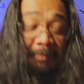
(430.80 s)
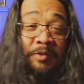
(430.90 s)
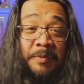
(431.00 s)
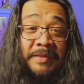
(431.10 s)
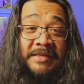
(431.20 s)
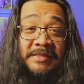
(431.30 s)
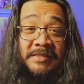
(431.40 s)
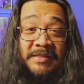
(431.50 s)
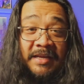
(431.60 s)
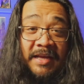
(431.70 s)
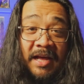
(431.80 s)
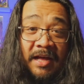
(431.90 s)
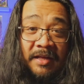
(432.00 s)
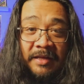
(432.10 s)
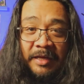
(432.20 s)
so this is the
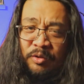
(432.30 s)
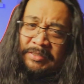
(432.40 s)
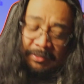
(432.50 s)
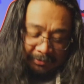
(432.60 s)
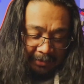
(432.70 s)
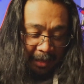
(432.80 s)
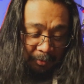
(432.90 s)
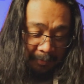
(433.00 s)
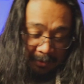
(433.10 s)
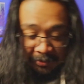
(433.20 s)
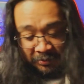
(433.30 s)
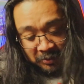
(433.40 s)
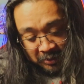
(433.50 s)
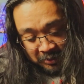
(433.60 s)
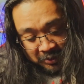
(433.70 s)
helm.
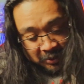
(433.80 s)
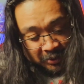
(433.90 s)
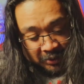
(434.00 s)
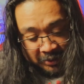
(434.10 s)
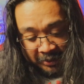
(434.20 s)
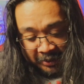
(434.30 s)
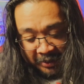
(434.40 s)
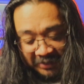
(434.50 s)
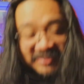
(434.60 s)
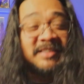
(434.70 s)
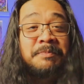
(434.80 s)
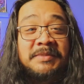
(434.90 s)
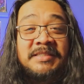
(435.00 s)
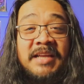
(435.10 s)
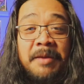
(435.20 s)
Custom
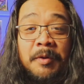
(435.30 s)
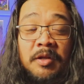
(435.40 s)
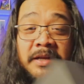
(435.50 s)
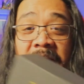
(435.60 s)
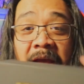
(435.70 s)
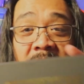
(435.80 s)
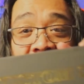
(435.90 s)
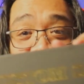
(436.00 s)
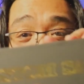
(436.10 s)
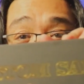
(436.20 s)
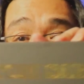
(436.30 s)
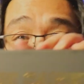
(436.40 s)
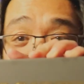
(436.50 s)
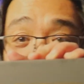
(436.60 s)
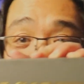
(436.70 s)
saber. Look at that.
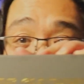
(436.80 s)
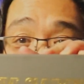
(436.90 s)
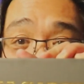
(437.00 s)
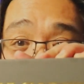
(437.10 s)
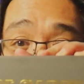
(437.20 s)
Custom saber.